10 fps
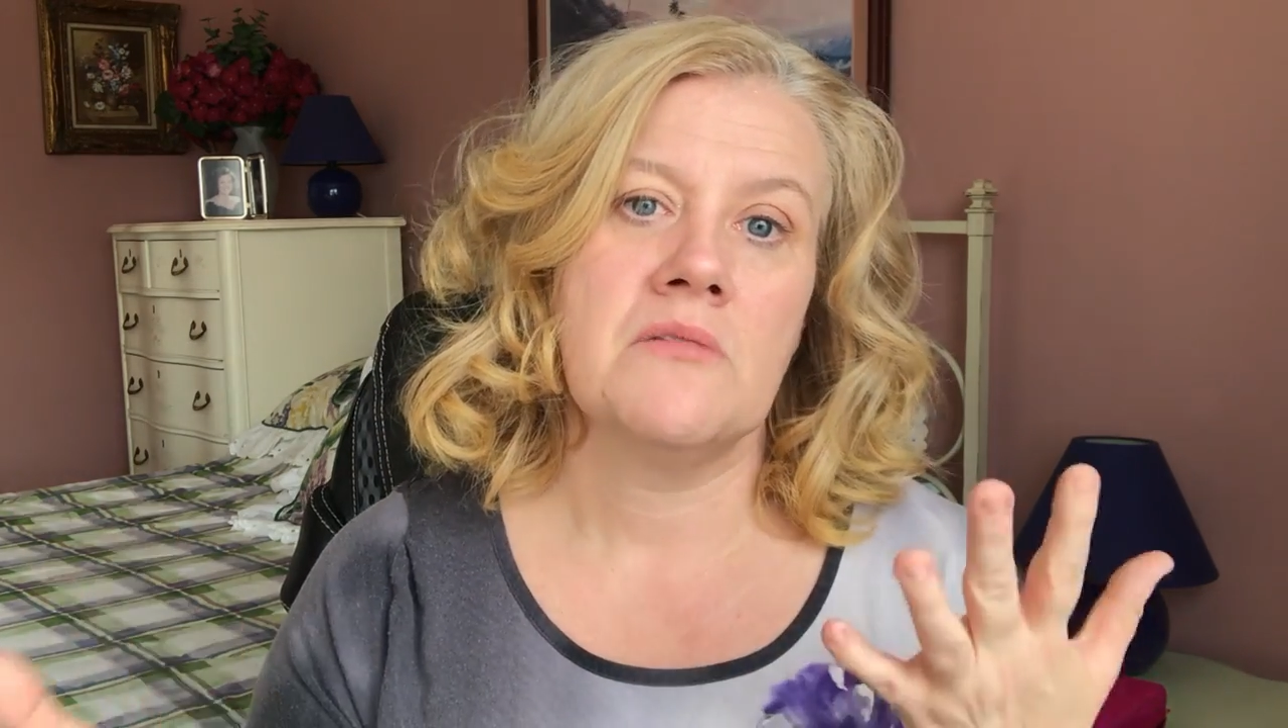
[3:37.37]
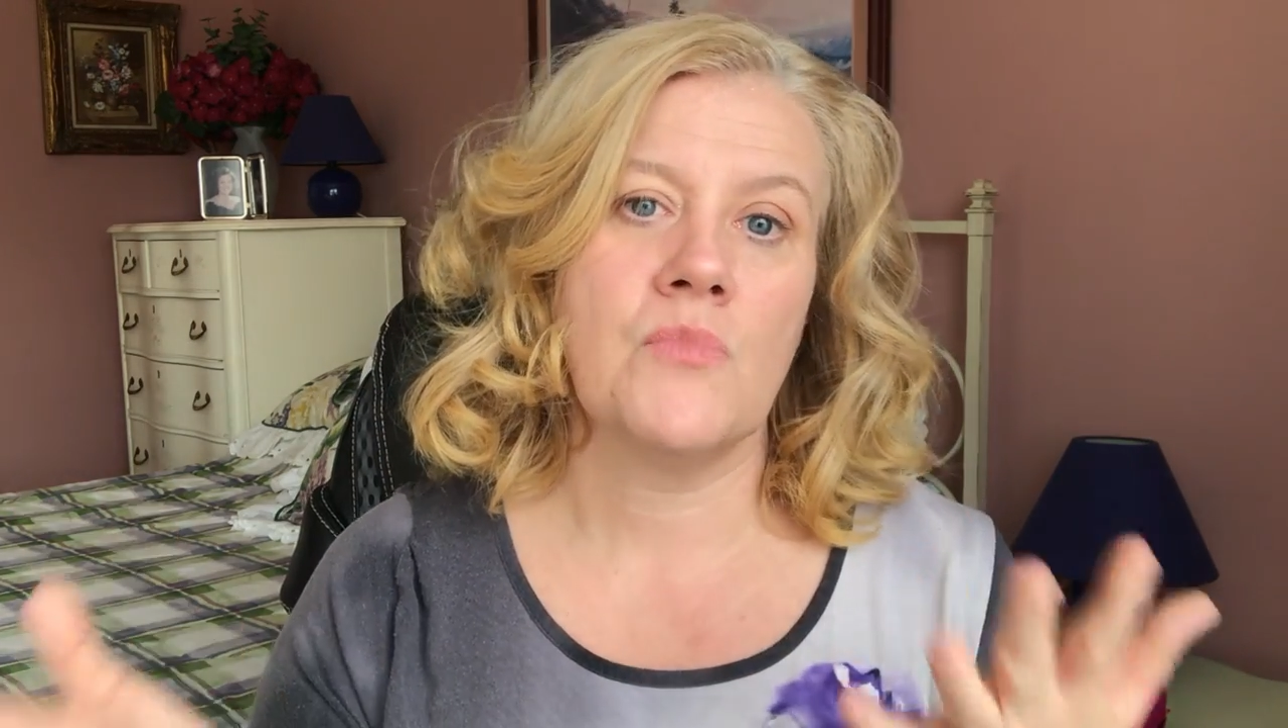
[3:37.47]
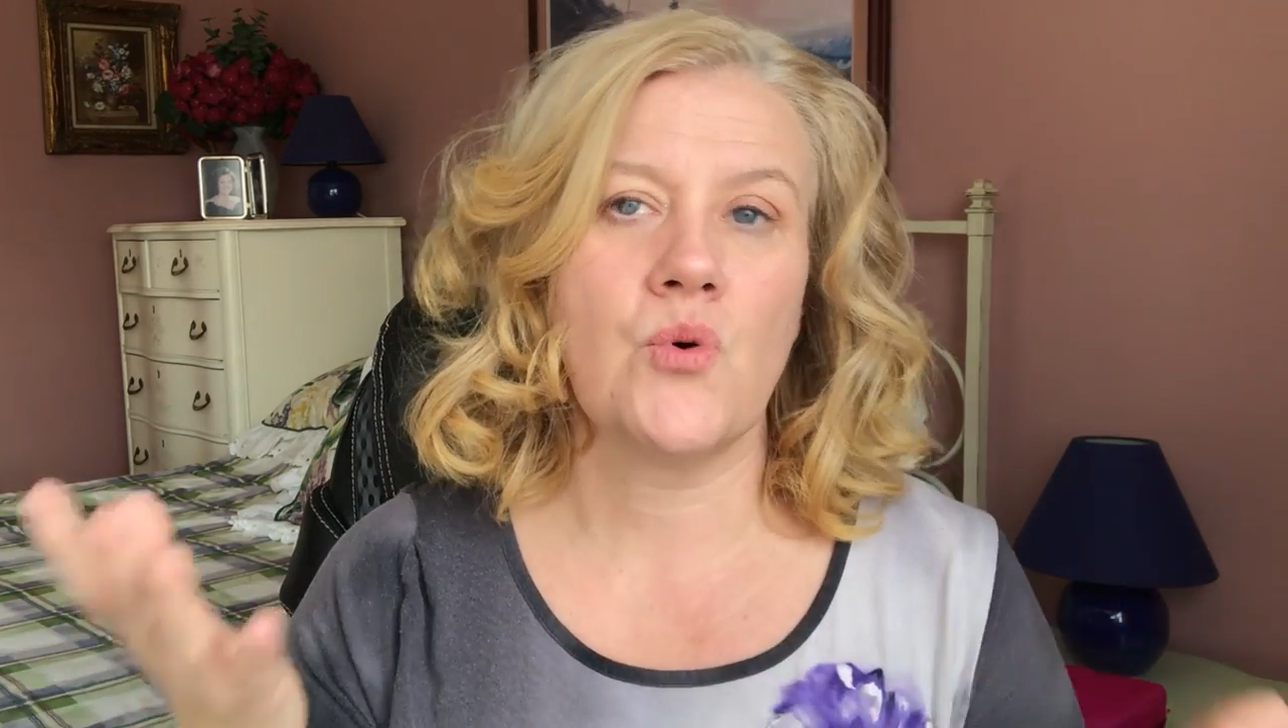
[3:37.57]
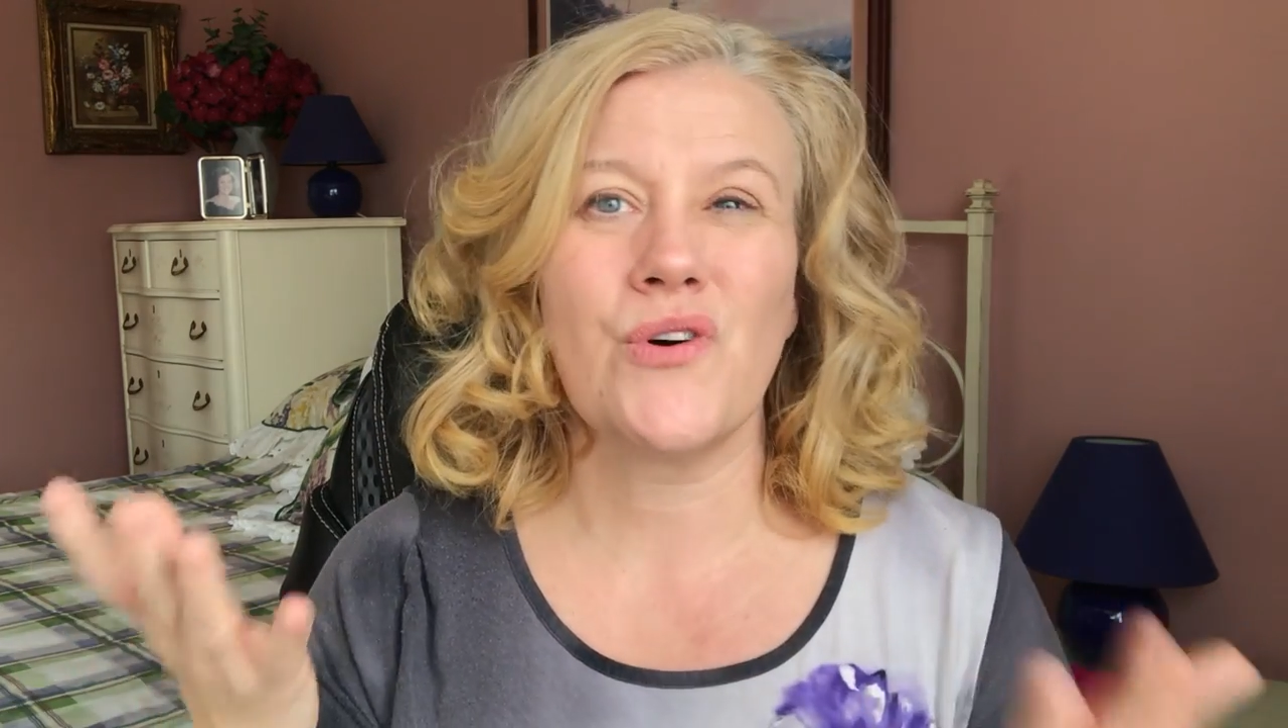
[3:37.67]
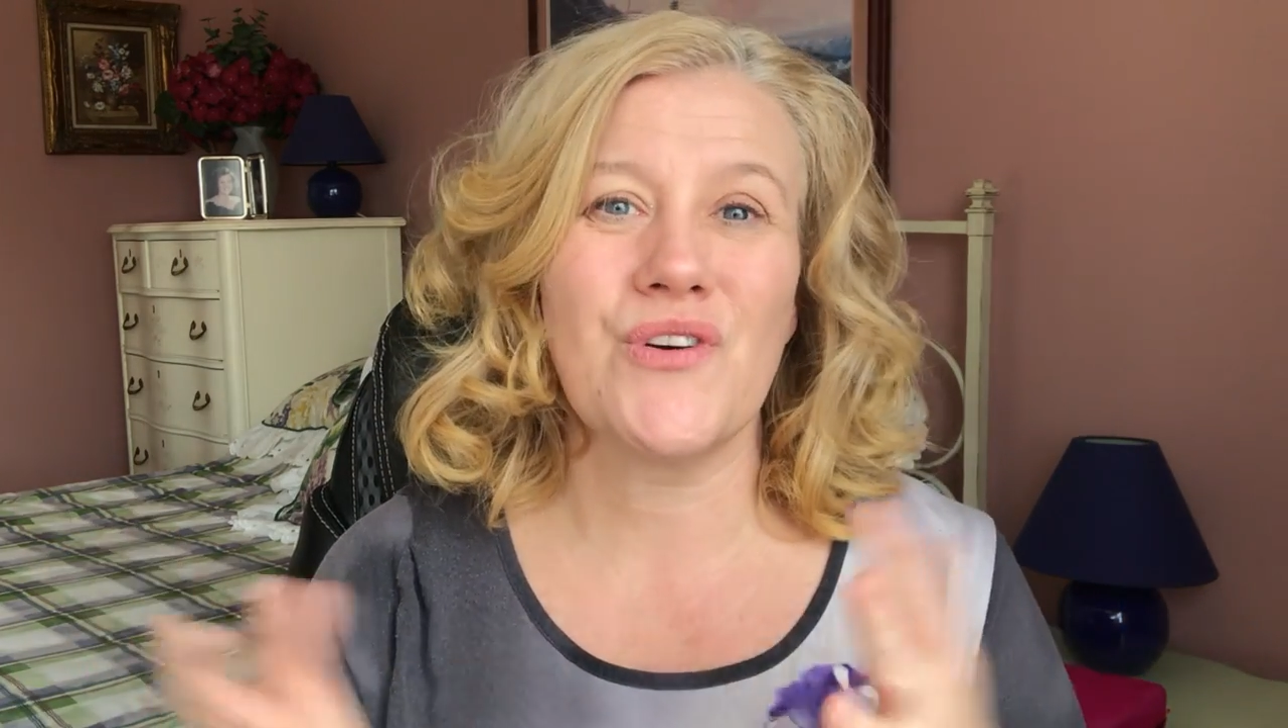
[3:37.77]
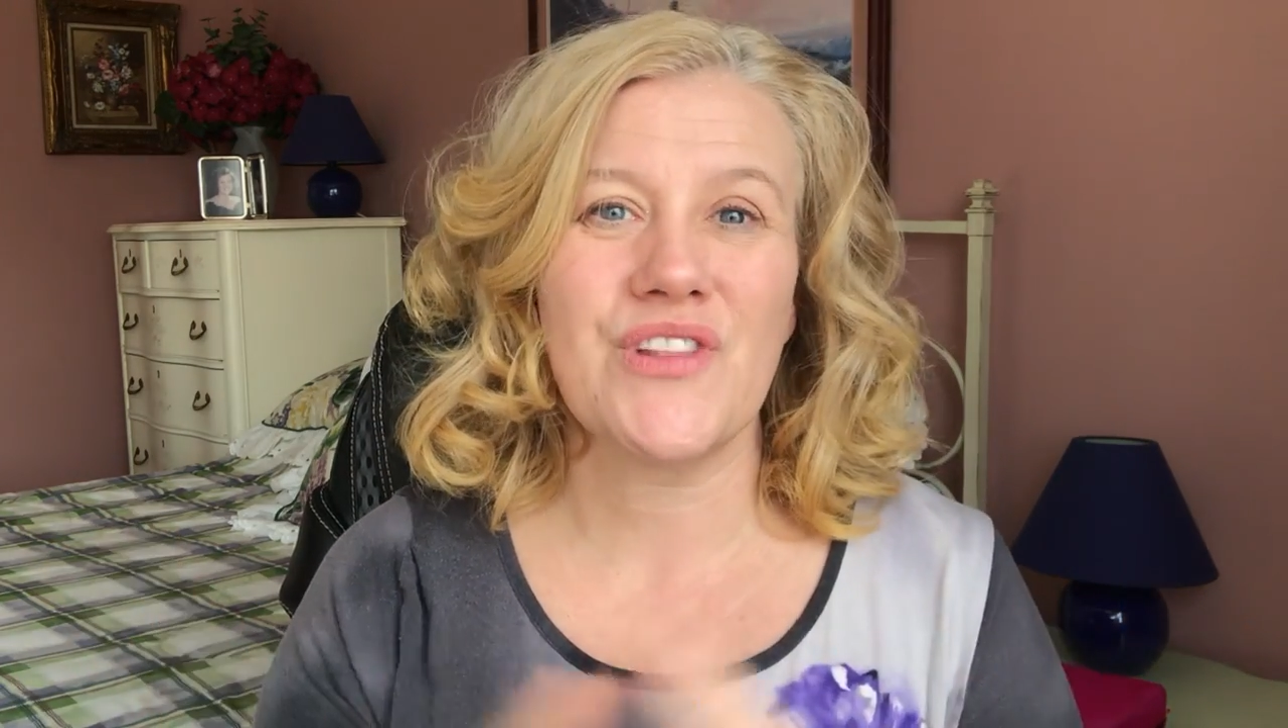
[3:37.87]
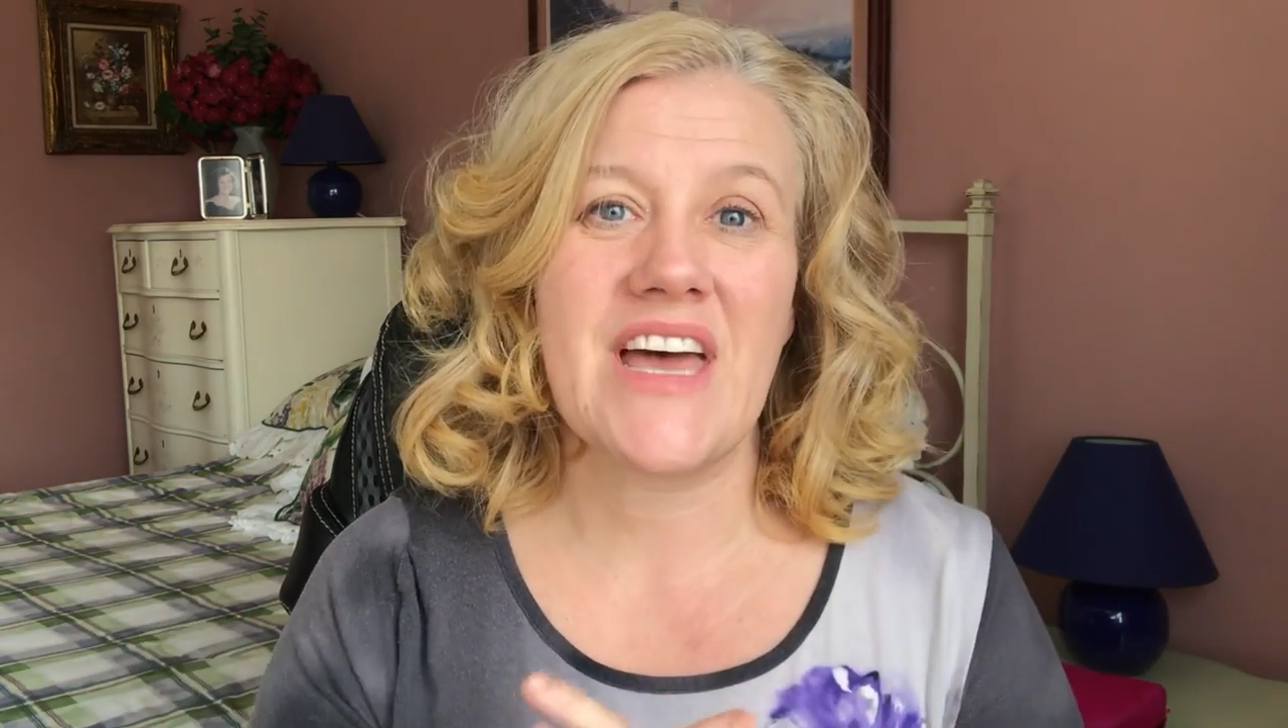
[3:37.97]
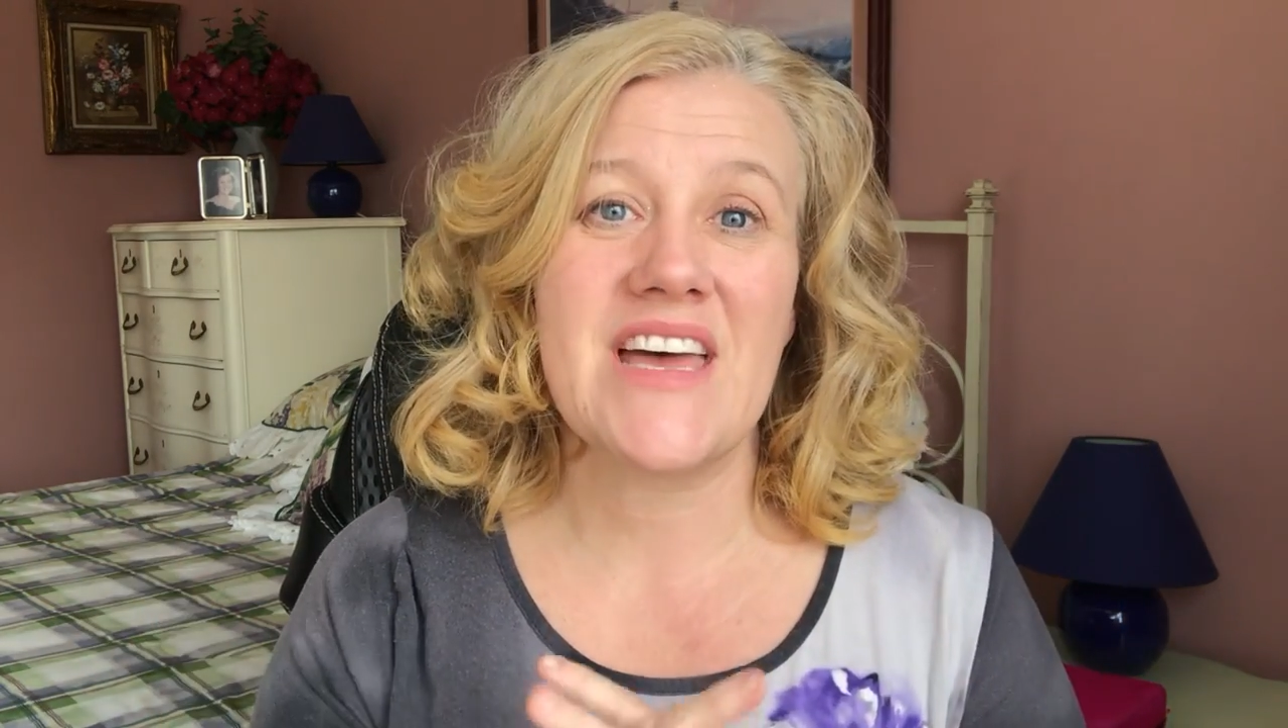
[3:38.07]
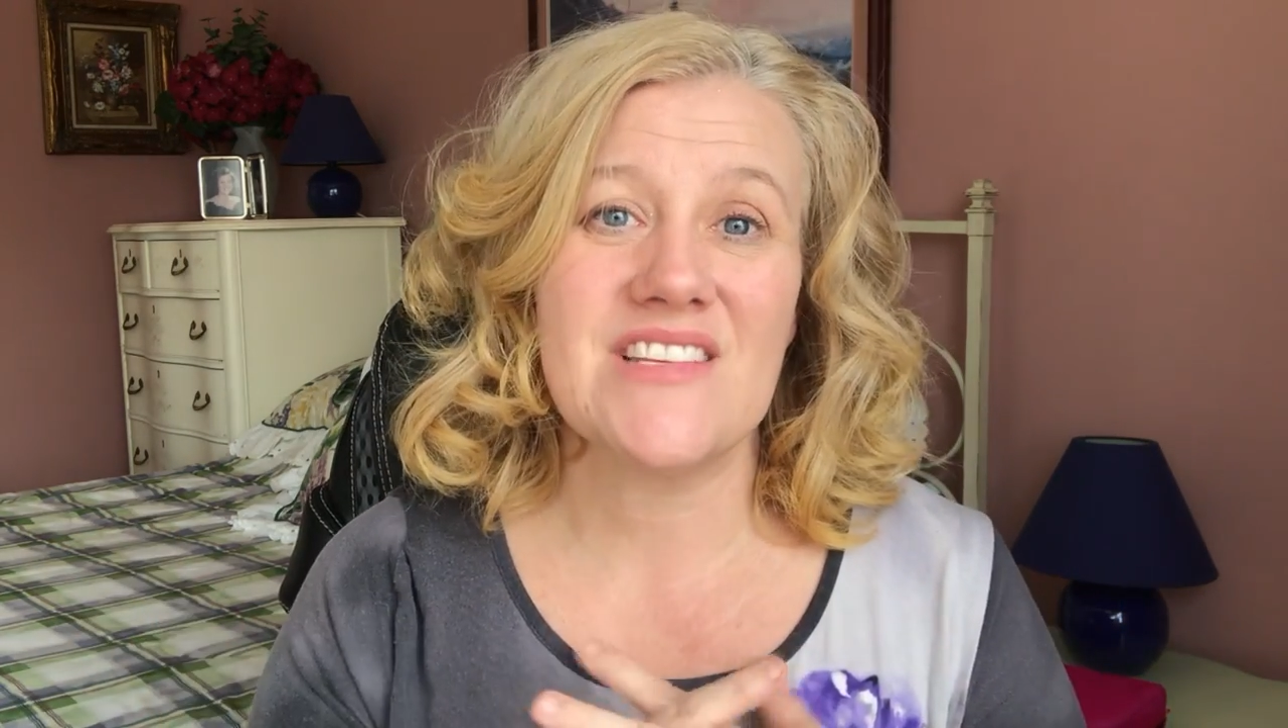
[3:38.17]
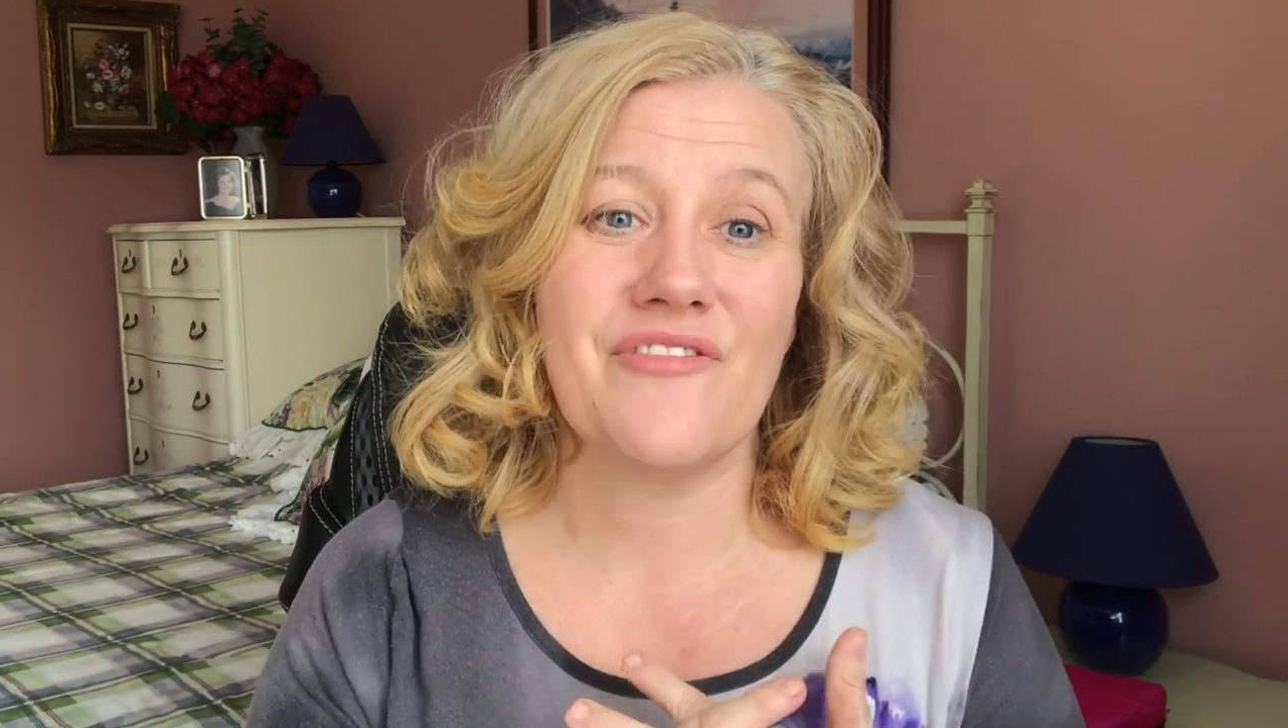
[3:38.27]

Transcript: more or less